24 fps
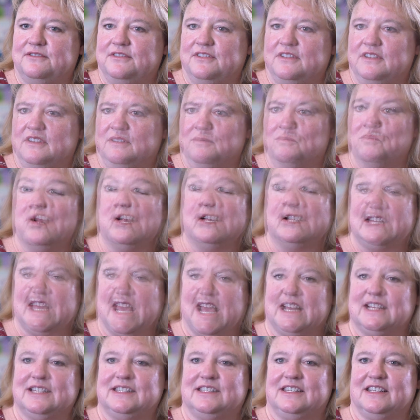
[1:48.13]
We're a
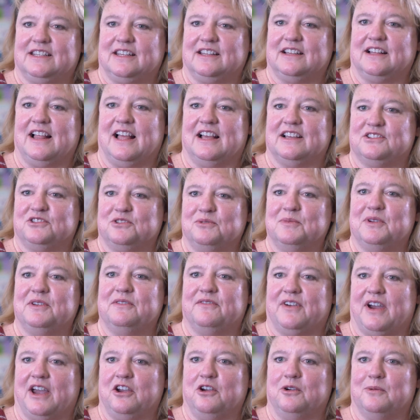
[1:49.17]
fantastic classroom
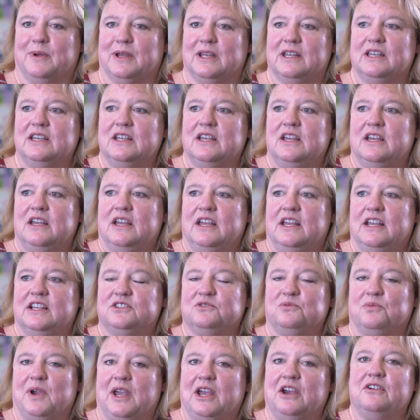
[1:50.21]
environment. It's
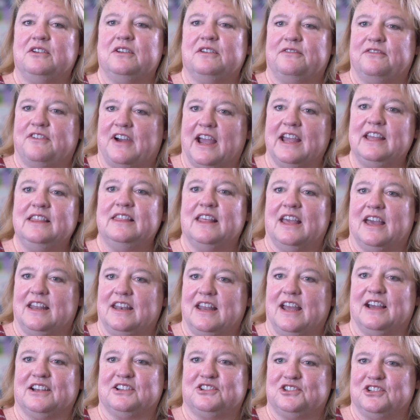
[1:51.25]
rare to find that
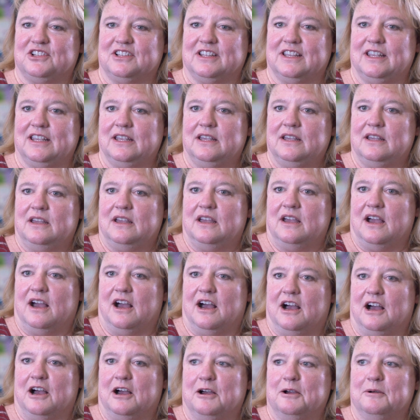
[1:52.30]
actually.
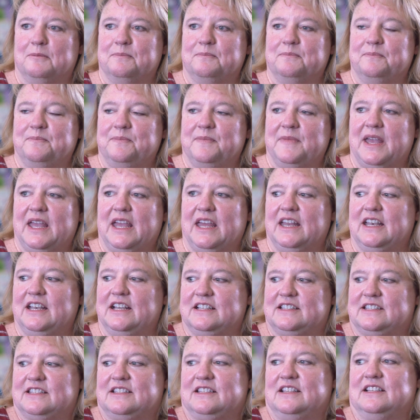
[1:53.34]
Um, and
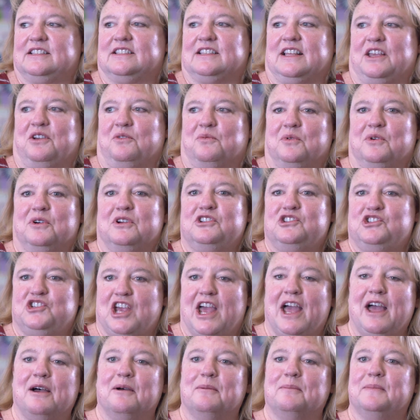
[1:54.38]
it's, it's like we're a
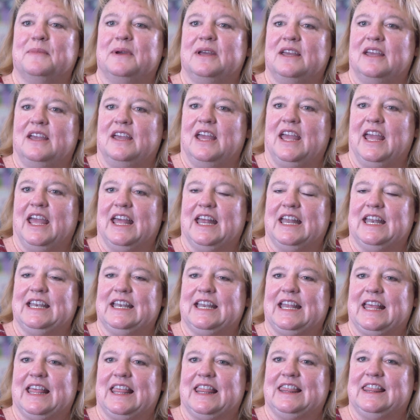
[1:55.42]
gem and
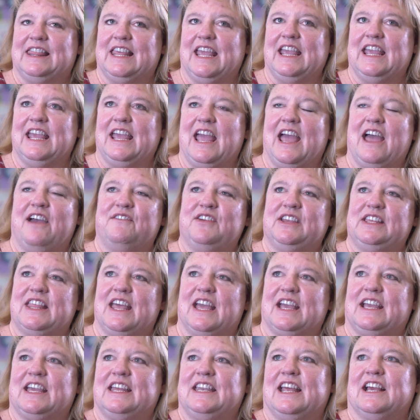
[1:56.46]
they having
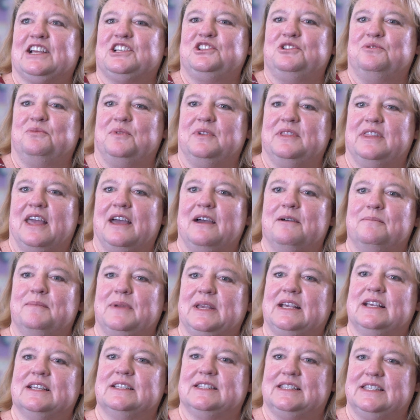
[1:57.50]
that connection with them
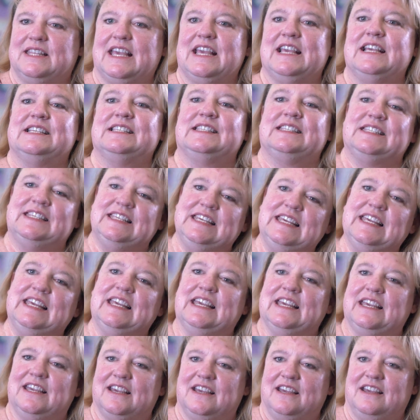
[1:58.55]
because they
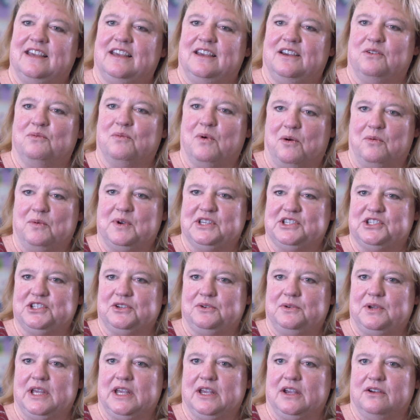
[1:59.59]
see what we
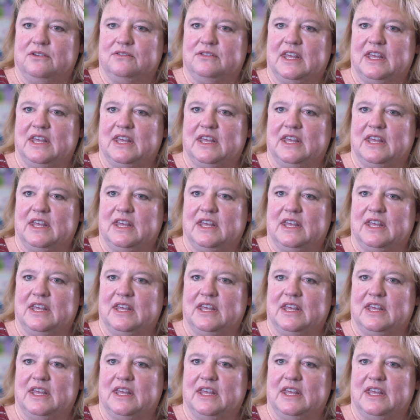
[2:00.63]
do here.